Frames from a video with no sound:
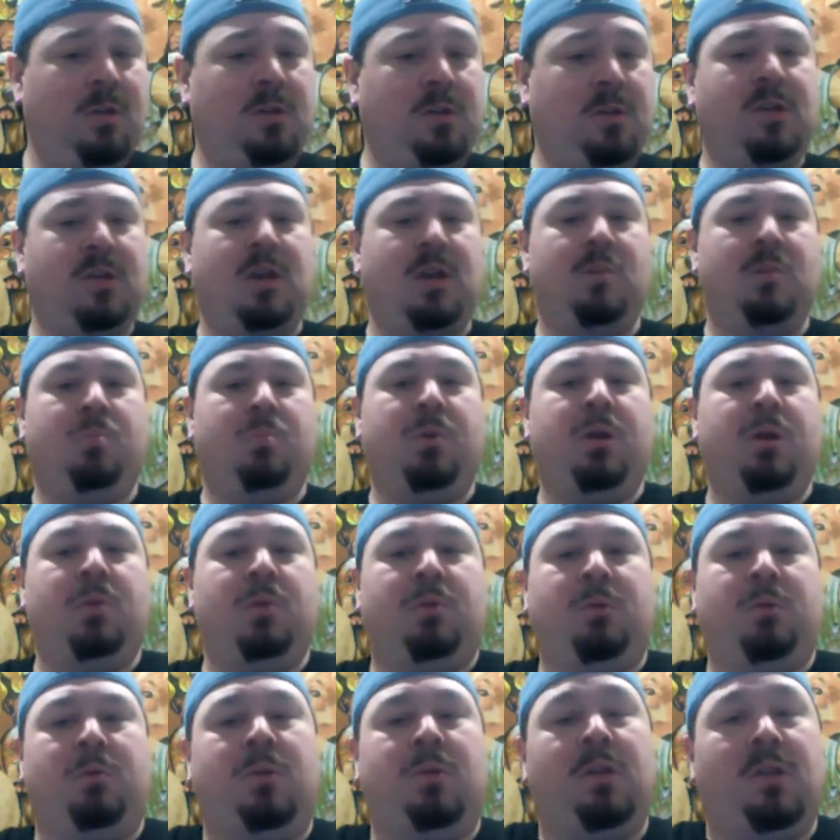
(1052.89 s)
sending
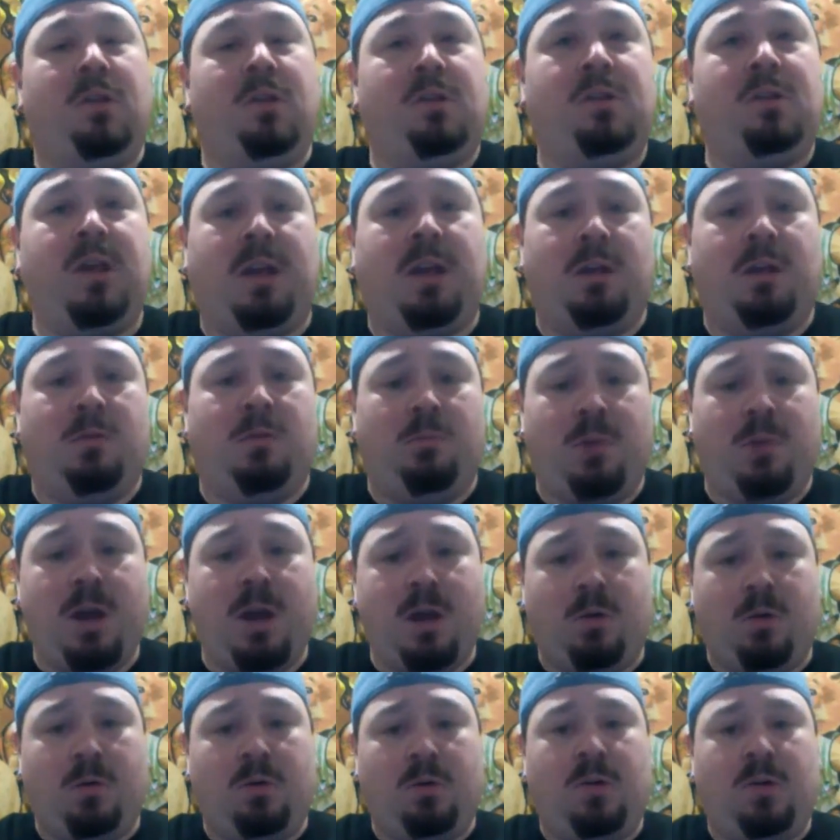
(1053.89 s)
Binghamton to the second
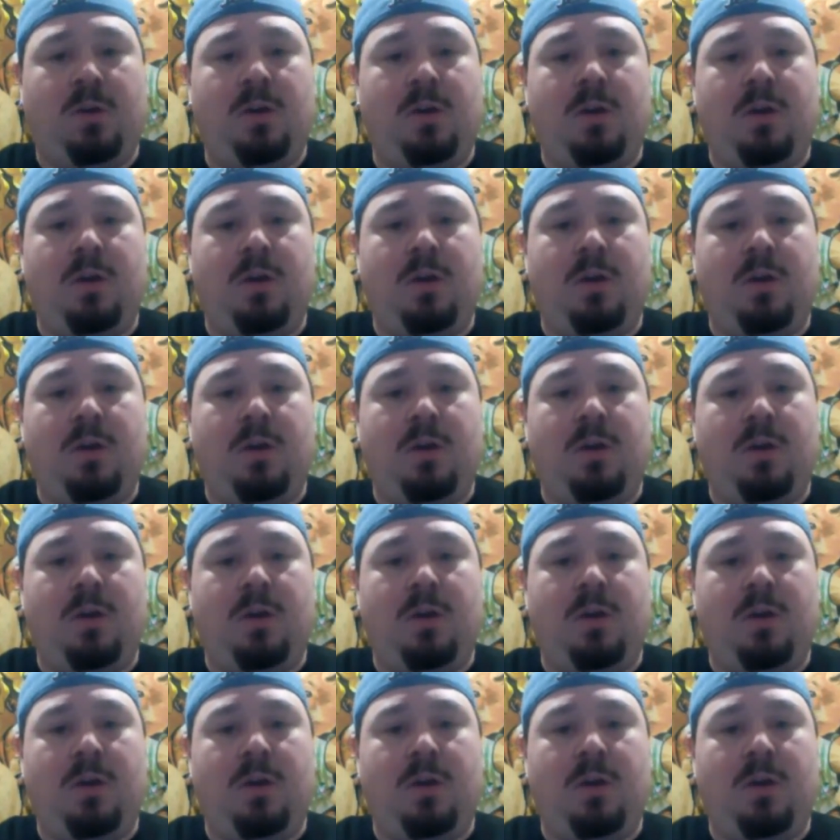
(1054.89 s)
round.